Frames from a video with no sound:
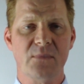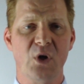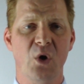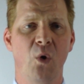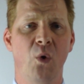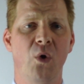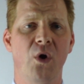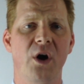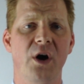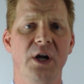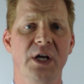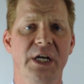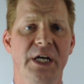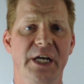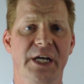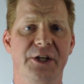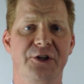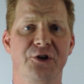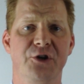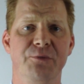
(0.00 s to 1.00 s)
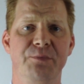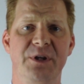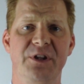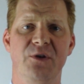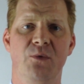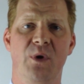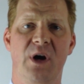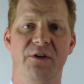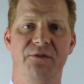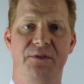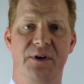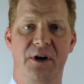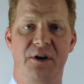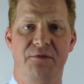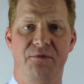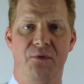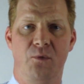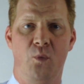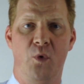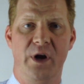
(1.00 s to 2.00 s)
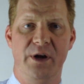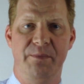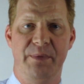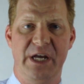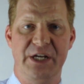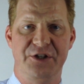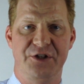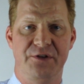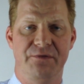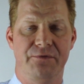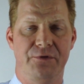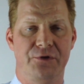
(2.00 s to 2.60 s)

Or it could be the welfare of one patient